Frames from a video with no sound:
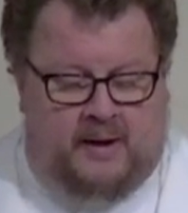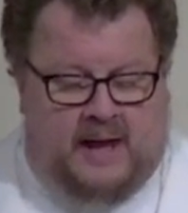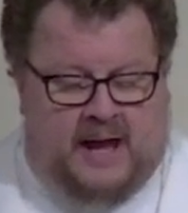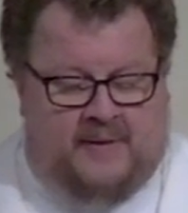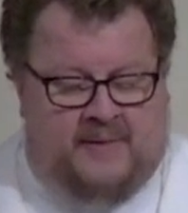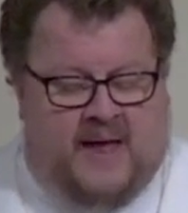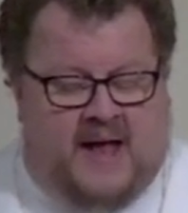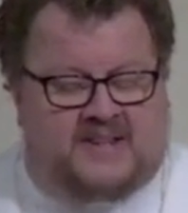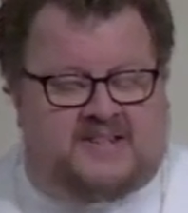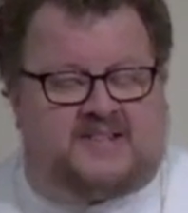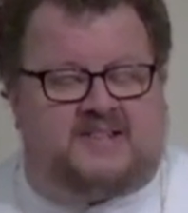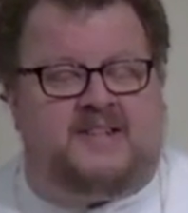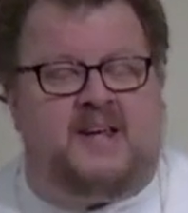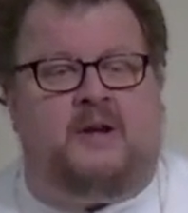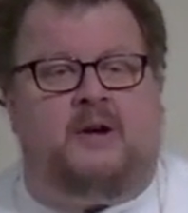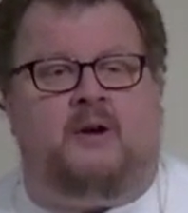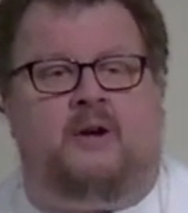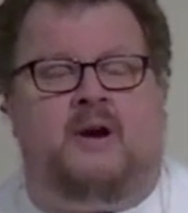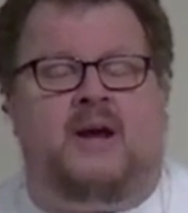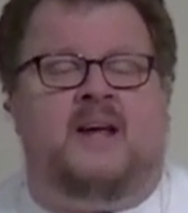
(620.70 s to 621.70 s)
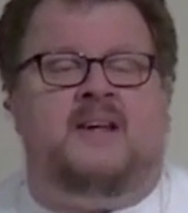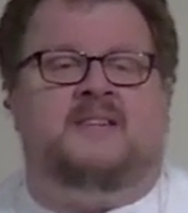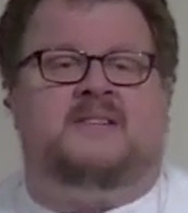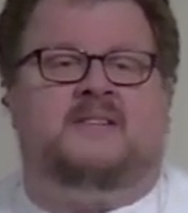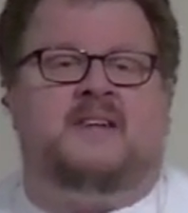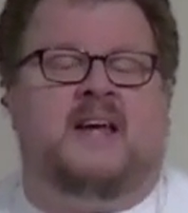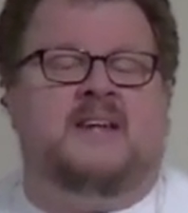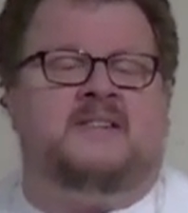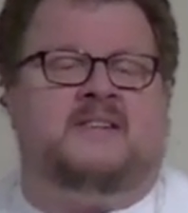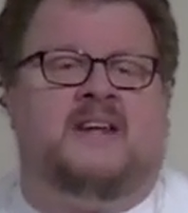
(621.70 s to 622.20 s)
And that sinner
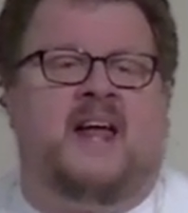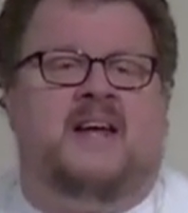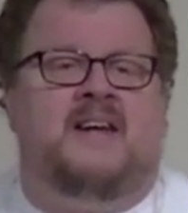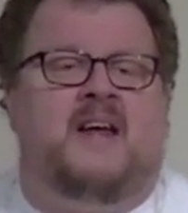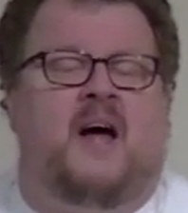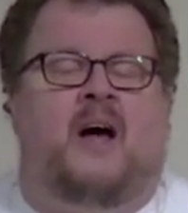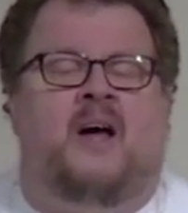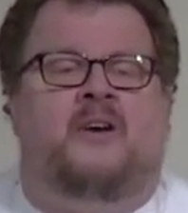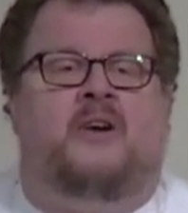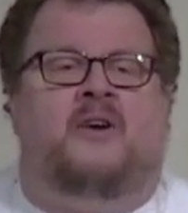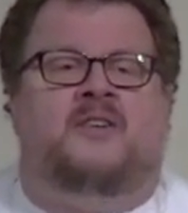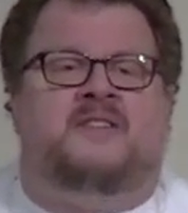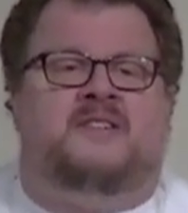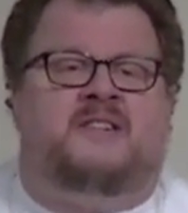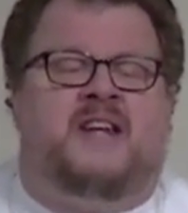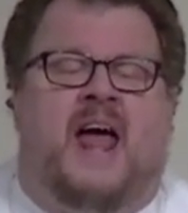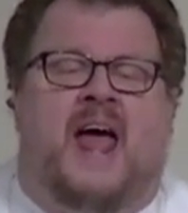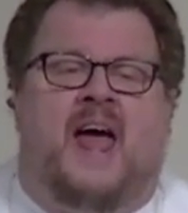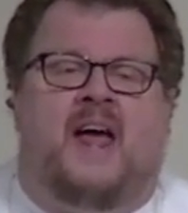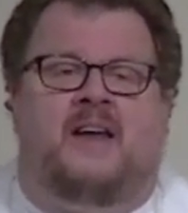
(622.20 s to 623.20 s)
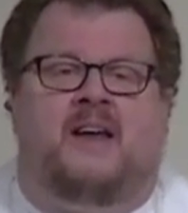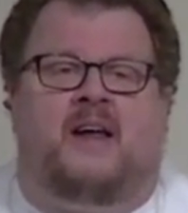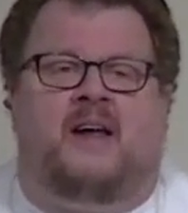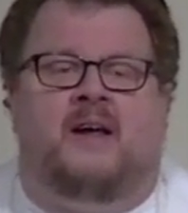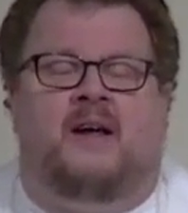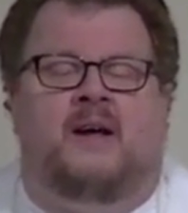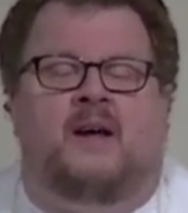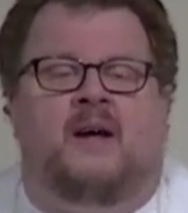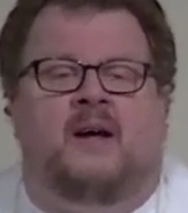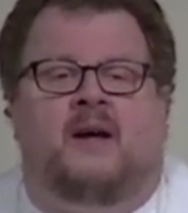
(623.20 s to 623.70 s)
is led to understand,
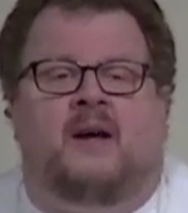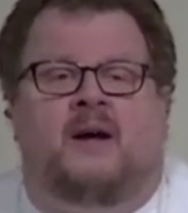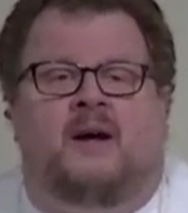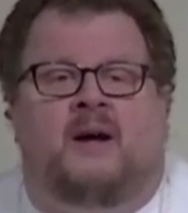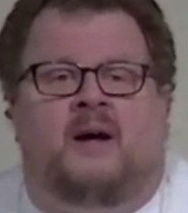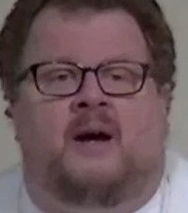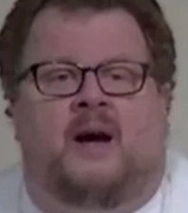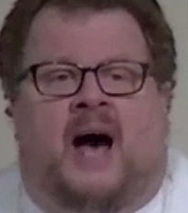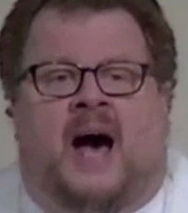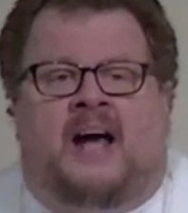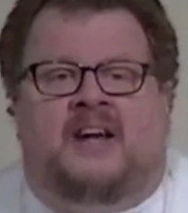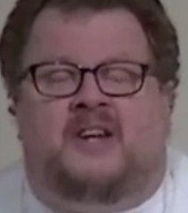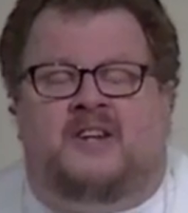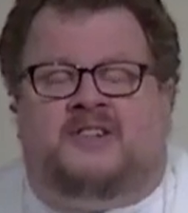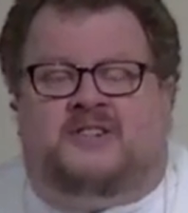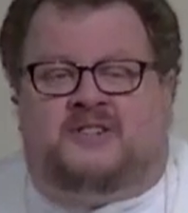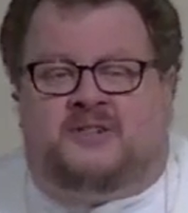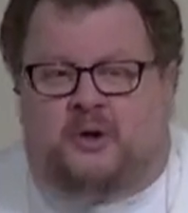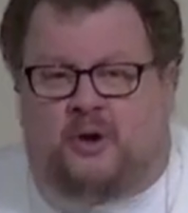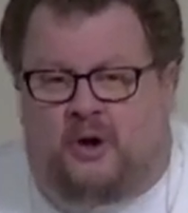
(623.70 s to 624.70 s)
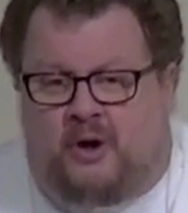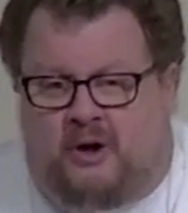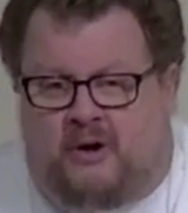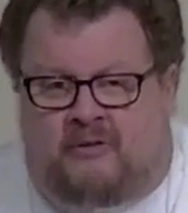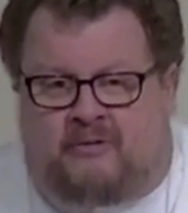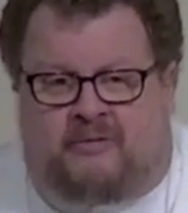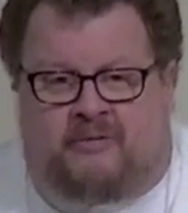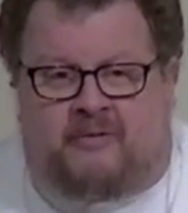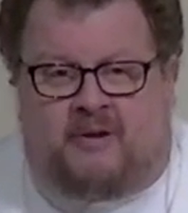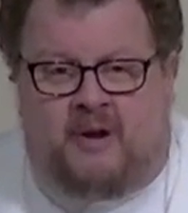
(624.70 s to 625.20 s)
I
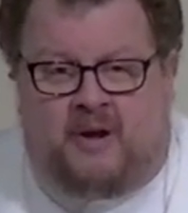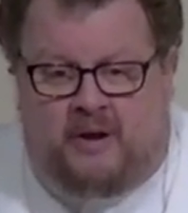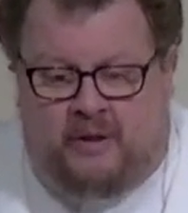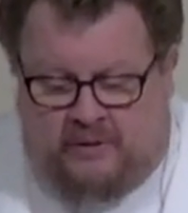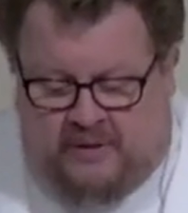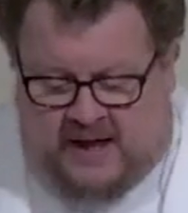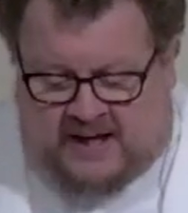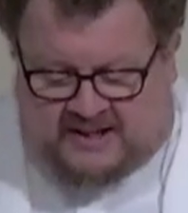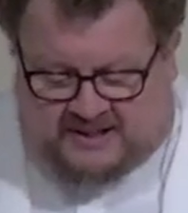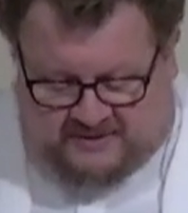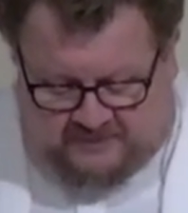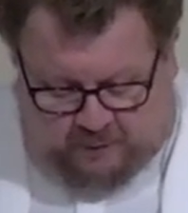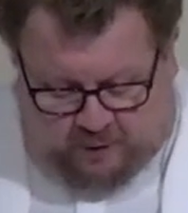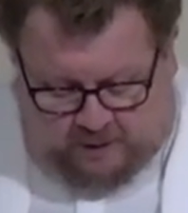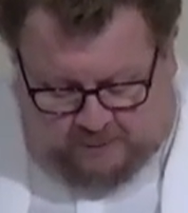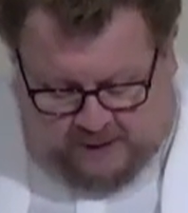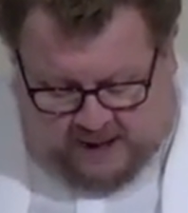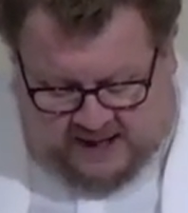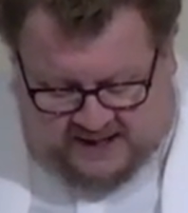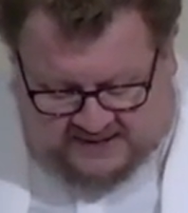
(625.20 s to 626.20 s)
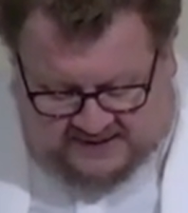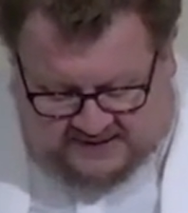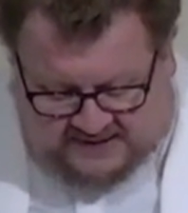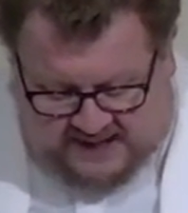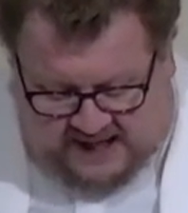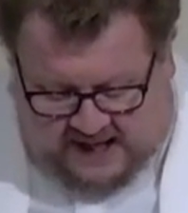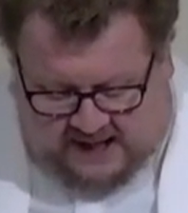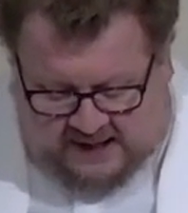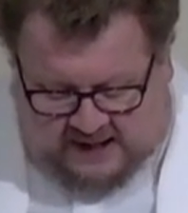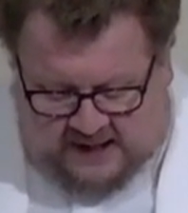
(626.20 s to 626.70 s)
deserve this for my
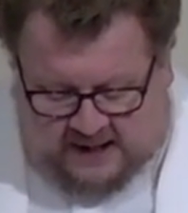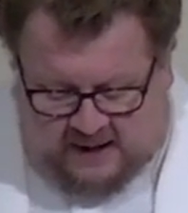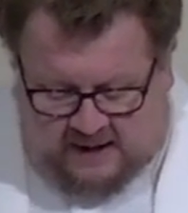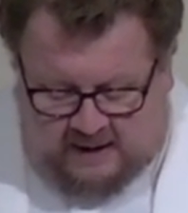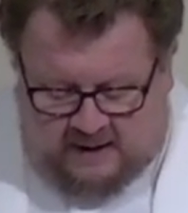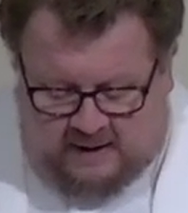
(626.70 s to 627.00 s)
sin.